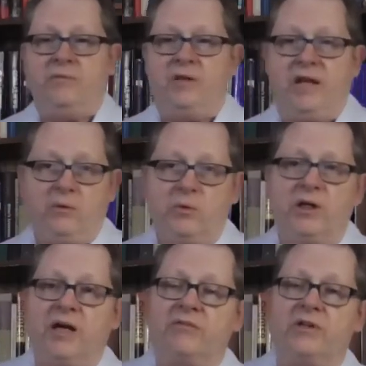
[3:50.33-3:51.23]
The
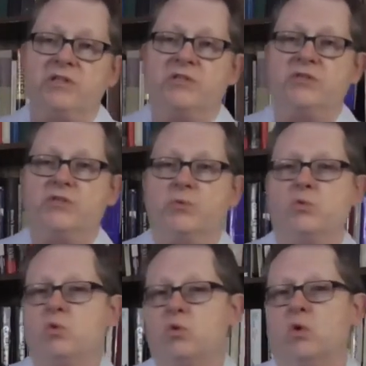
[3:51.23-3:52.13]
network governance is the
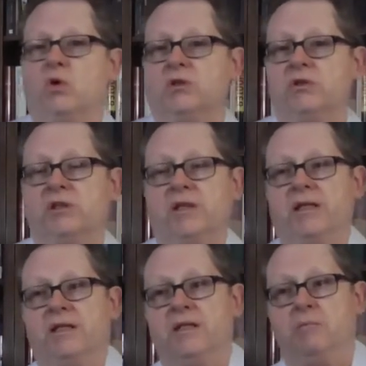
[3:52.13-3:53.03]
rules
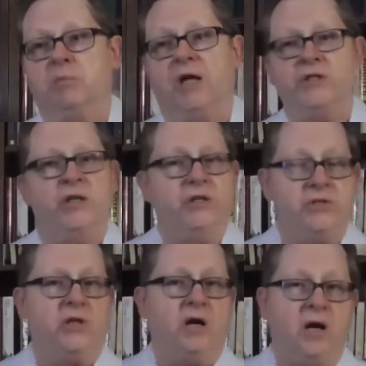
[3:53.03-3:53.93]
that the blockchain
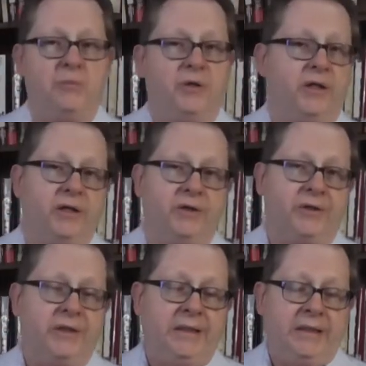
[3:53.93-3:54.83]
is going to operate
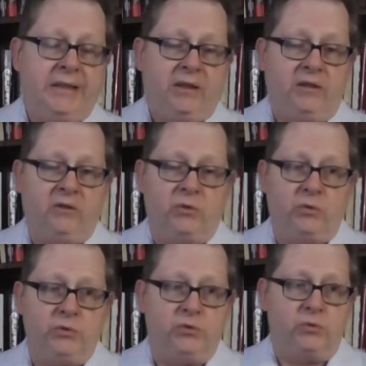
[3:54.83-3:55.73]
under.
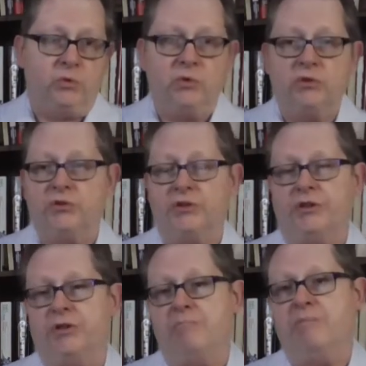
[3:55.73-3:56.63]
Those rules
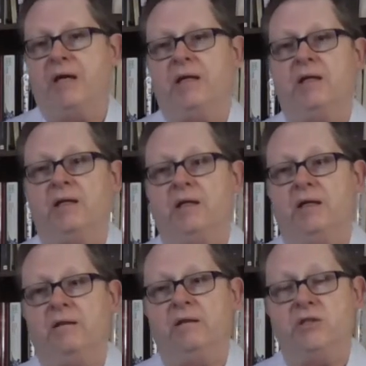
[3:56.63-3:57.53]
that are embedded
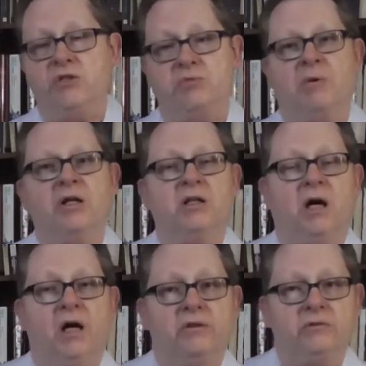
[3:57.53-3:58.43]
in the smart
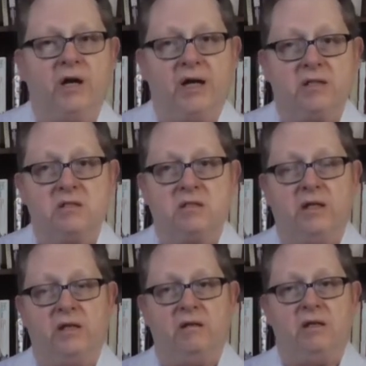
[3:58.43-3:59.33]
contracts
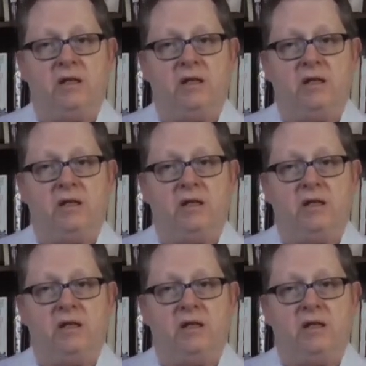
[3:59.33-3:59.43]
and in